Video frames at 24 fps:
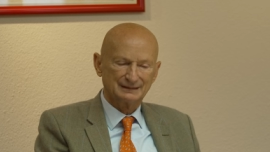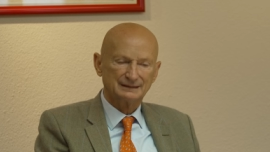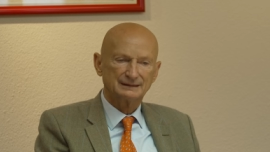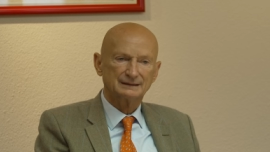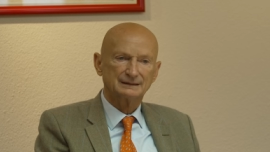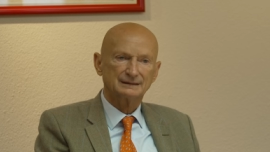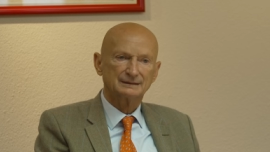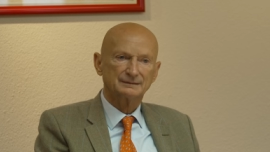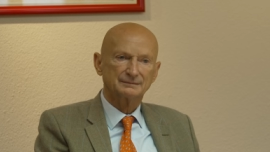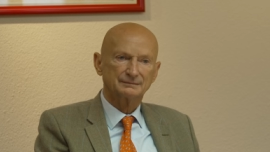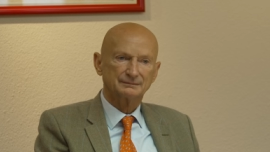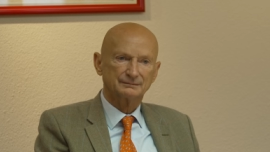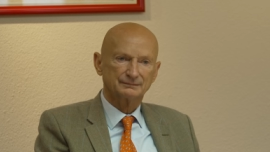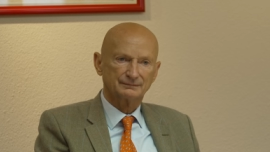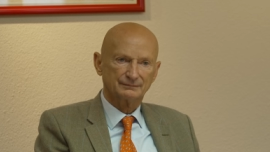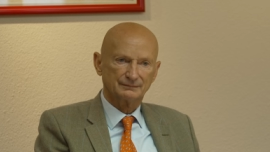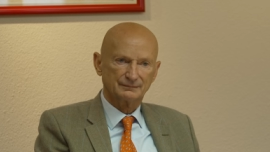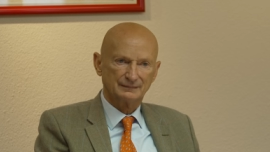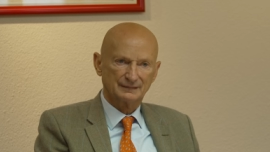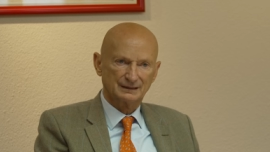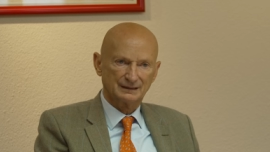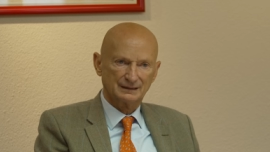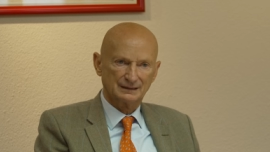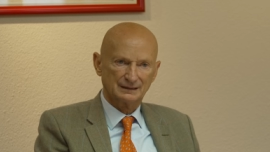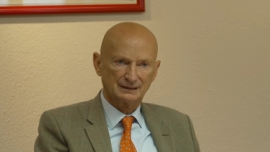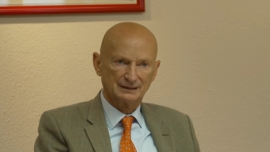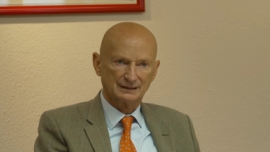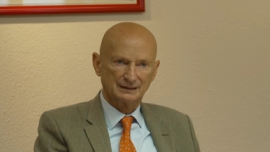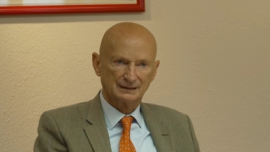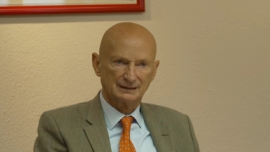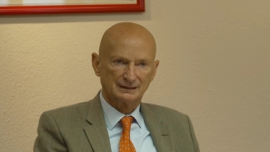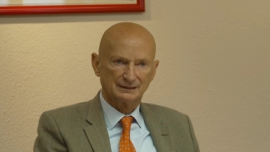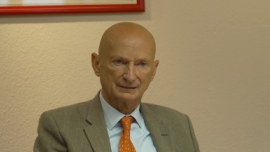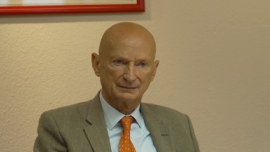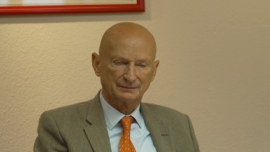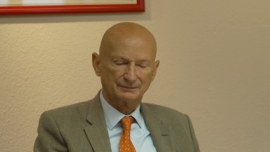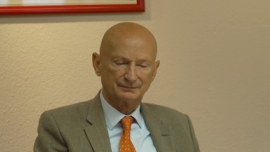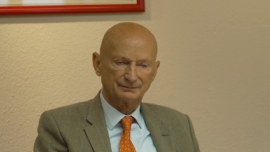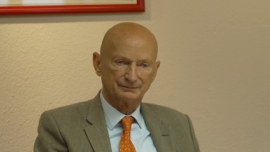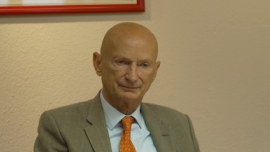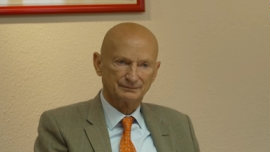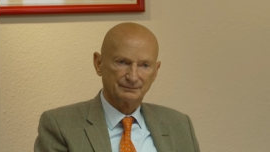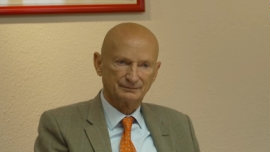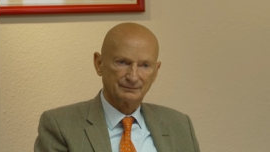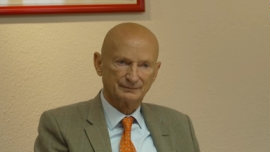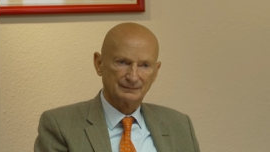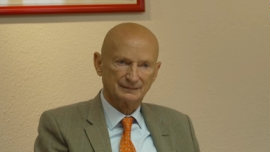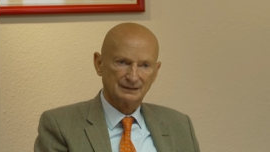Yeah. And just a, a
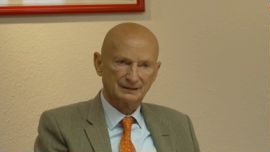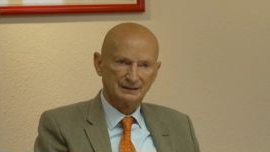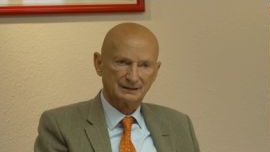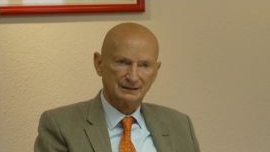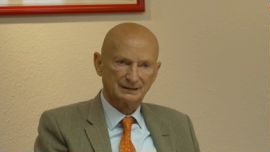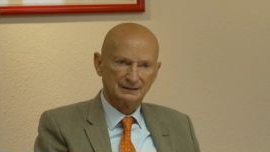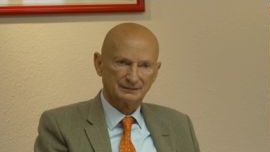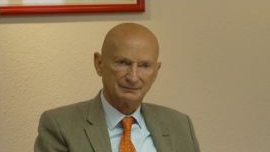small follow-up.